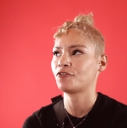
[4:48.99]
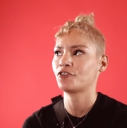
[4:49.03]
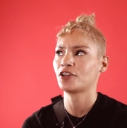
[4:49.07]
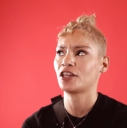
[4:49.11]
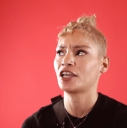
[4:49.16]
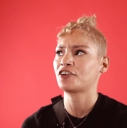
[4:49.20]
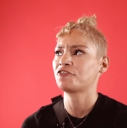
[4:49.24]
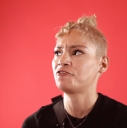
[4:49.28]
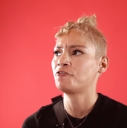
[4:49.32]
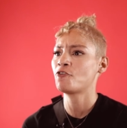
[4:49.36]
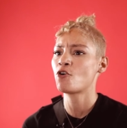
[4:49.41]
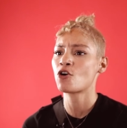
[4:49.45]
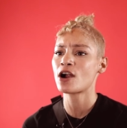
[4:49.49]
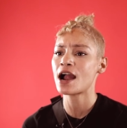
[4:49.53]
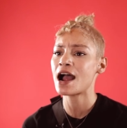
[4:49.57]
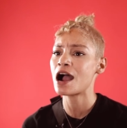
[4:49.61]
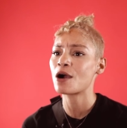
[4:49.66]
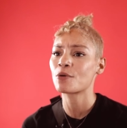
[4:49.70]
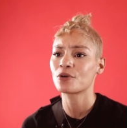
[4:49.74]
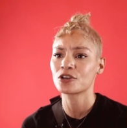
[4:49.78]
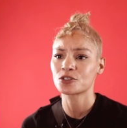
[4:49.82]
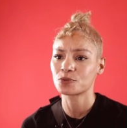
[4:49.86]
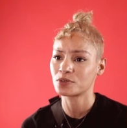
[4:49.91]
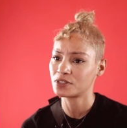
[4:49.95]
For like four
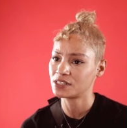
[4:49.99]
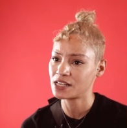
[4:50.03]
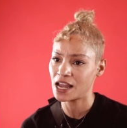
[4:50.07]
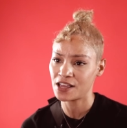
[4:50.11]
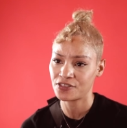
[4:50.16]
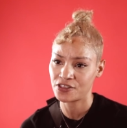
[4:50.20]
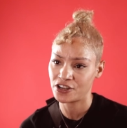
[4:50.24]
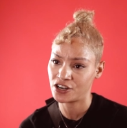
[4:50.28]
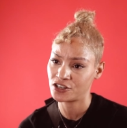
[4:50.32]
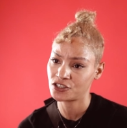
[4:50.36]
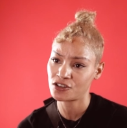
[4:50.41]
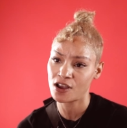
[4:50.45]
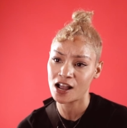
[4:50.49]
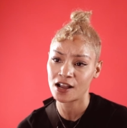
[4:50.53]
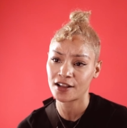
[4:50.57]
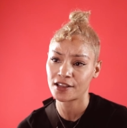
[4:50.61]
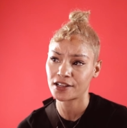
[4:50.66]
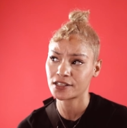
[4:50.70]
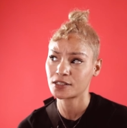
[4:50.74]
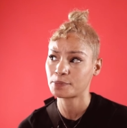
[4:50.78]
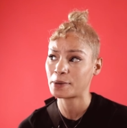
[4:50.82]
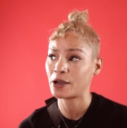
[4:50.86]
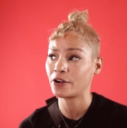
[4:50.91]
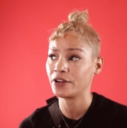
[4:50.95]
hours, we sat there and
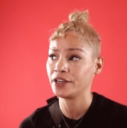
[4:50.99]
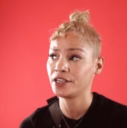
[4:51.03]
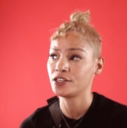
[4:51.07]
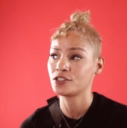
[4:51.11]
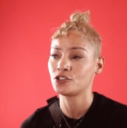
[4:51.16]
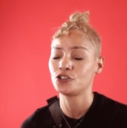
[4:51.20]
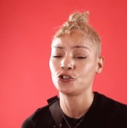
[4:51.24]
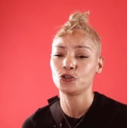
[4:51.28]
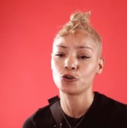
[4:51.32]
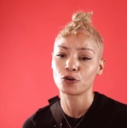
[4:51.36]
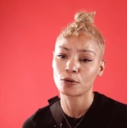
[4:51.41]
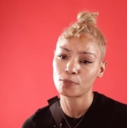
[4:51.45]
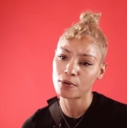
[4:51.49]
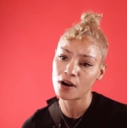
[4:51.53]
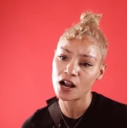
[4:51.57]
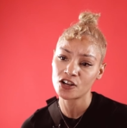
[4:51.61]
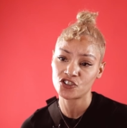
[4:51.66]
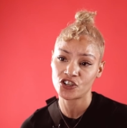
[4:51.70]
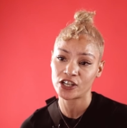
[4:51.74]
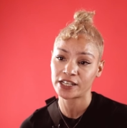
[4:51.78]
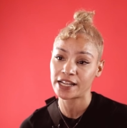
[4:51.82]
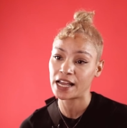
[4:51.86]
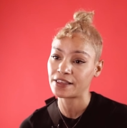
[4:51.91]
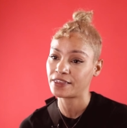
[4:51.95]
talked about his newer
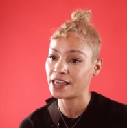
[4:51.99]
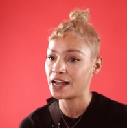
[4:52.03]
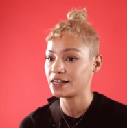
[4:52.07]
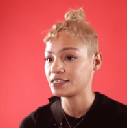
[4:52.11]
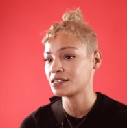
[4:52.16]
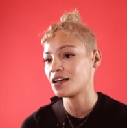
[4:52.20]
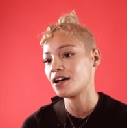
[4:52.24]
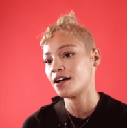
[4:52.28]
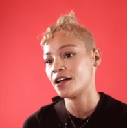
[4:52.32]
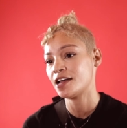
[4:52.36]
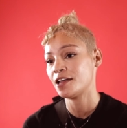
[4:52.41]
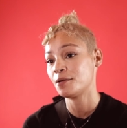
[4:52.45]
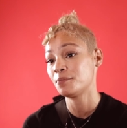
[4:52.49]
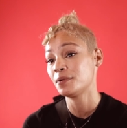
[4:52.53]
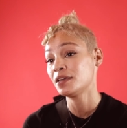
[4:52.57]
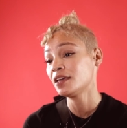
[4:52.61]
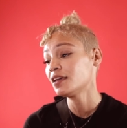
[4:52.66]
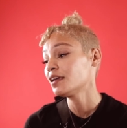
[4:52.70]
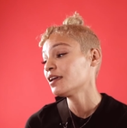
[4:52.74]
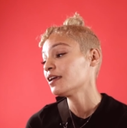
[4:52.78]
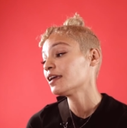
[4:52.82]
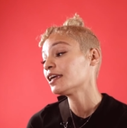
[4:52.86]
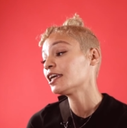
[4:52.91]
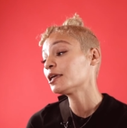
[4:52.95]
project at that time.
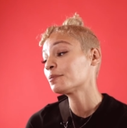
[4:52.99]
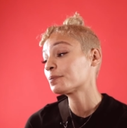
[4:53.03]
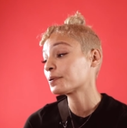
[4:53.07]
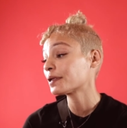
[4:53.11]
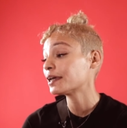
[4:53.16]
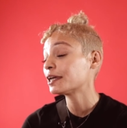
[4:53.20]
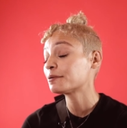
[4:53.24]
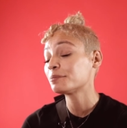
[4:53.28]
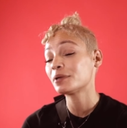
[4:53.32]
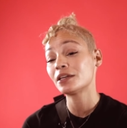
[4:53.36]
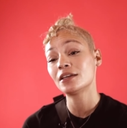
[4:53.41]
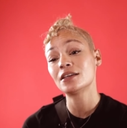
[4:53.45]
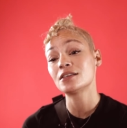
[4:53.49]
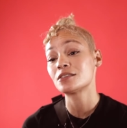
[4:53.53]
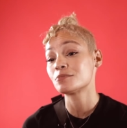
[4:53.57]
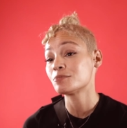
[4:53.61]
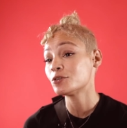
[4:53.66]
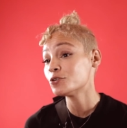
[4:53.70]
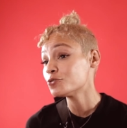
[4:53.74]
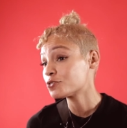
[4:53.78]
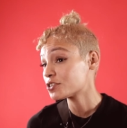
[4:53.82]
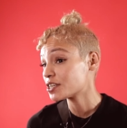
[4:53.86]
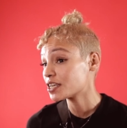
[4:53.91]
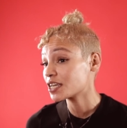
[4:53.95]
He played me his
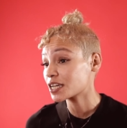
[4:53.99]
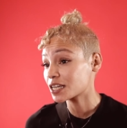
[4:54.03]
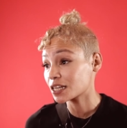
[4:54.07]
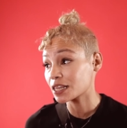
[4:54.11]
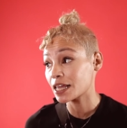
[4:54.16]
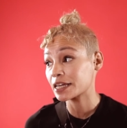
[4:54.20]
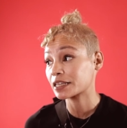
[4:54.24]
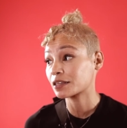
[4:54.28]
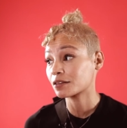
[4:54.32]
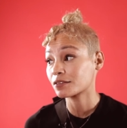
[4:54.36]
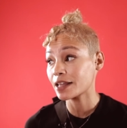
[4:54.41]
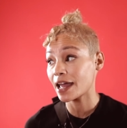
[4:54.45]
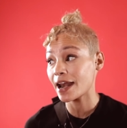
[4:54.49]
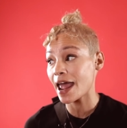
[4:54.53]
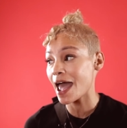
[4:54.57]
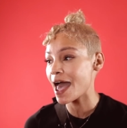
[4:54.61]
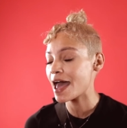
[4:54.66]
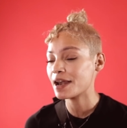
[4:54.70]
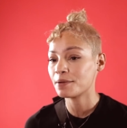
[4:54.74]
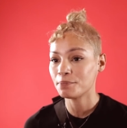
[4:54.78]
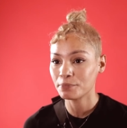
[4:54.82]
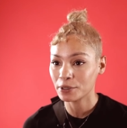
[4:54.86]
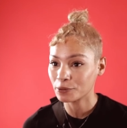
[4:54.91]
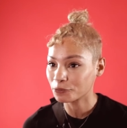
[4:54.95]
music like that
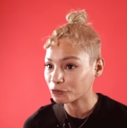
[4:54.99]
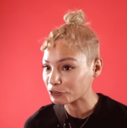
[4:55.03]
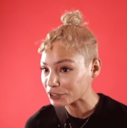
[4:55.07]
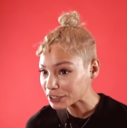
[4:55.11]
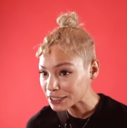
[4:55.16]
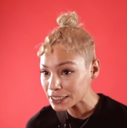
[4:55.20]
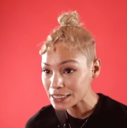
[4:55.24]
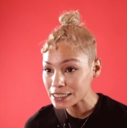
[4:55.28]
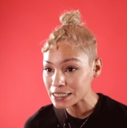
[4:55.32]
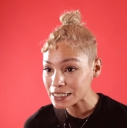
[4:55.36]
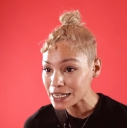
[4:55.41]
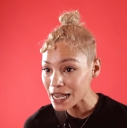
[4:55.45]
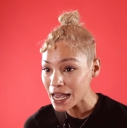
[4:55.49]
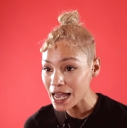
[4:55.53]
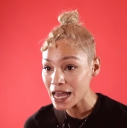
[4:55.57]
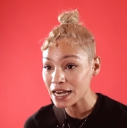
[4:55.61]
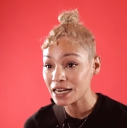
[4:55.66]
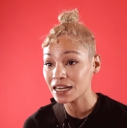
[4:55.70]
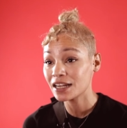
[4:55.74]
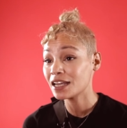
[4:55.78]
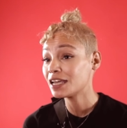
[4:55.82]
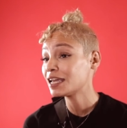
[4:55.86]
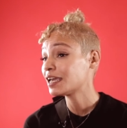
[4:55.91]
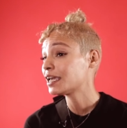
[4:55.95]
hadn't been released
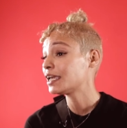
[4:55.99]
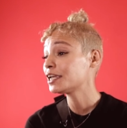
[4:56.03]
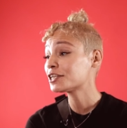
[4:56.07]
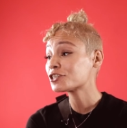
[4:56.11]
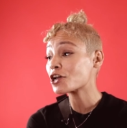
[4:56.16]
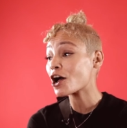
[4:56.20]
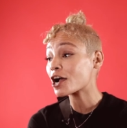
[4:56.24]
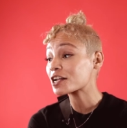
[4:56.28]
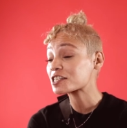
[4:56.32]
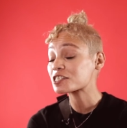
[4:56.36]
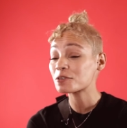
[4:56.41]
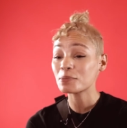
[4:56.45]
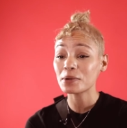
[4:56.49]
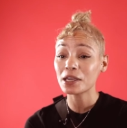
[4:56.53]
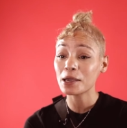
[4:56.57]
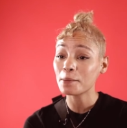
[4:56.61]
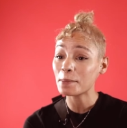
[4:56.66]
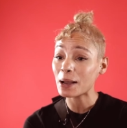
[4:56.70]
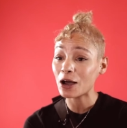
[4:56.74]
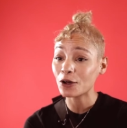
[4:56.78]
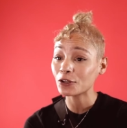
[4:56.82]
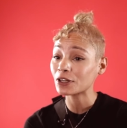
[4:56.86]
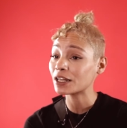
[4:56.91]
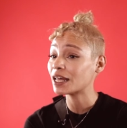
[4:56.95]
yet. He talked to me
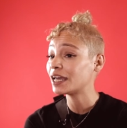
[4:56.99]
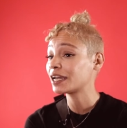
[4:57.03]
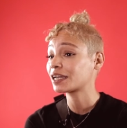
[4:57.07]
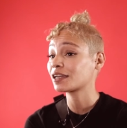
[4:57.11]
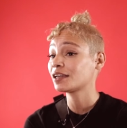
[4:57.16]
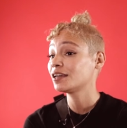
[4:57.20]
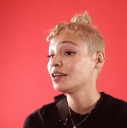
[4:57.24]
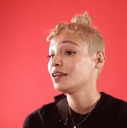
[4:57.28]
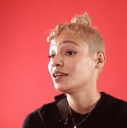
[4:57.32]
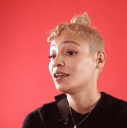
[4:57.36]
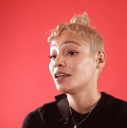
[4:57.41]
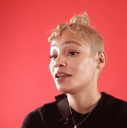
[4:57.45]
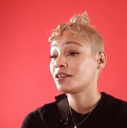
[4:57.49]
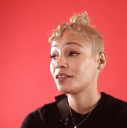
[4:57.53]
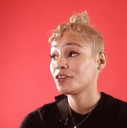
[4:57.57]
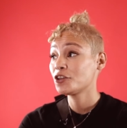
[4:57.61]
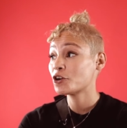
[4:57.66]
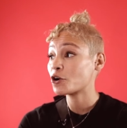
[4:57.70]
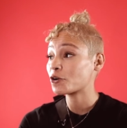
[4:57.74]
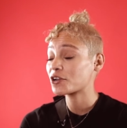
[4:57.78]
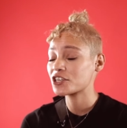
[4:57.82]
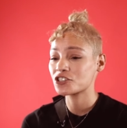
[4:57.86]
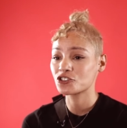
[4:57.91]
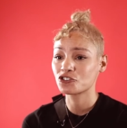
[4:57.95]
about like,
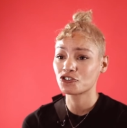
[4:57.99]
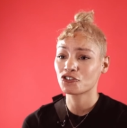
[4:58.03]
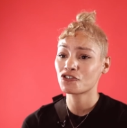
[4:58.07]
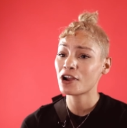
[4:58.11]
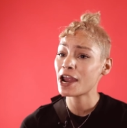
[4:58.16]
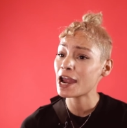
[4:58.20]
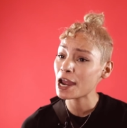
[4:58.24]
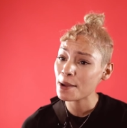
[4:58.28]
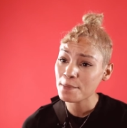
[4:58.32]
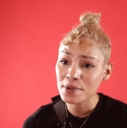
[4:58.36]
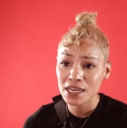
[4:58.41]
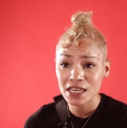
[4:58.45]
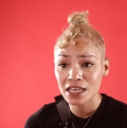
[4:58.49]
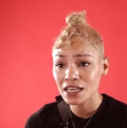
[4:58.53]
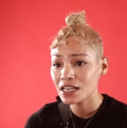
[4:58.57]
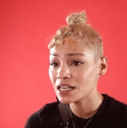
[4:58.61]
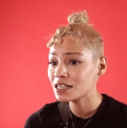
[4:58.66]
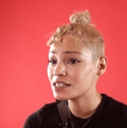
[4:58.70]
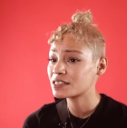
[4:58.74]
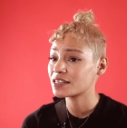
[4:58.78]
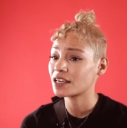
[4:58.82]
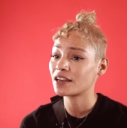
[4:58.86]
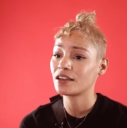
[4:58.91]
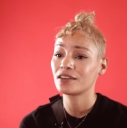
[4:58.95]
you know, his
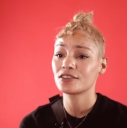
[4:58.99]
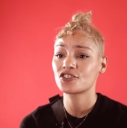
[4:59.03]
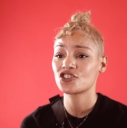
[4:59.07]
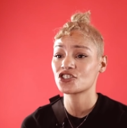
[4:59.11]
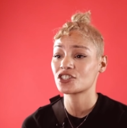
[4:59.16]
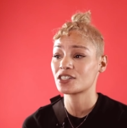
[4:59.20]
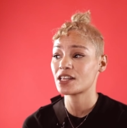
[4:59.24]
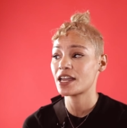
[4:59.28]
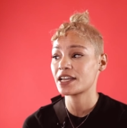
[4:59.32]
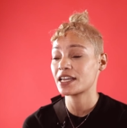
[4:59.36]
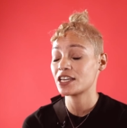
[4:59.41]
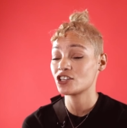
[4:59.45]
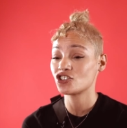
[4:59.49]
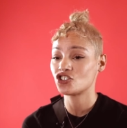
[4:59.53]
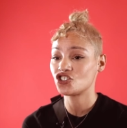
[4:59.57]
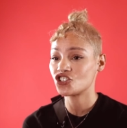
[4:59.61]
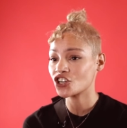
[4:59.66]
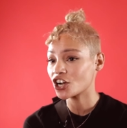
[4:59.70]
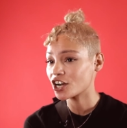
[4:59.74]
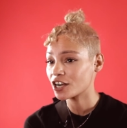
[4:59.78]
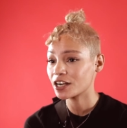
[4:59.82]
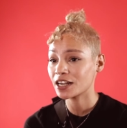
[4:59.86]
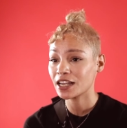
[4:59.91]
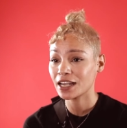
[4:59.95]
Grammys and just like his
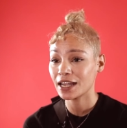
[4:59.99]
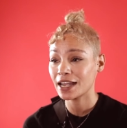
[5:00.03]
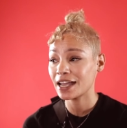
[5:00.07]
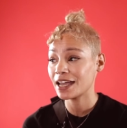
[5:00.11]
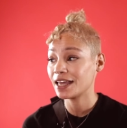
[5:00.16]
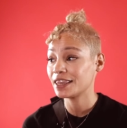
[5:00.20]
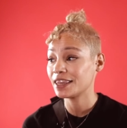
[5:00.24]
journey.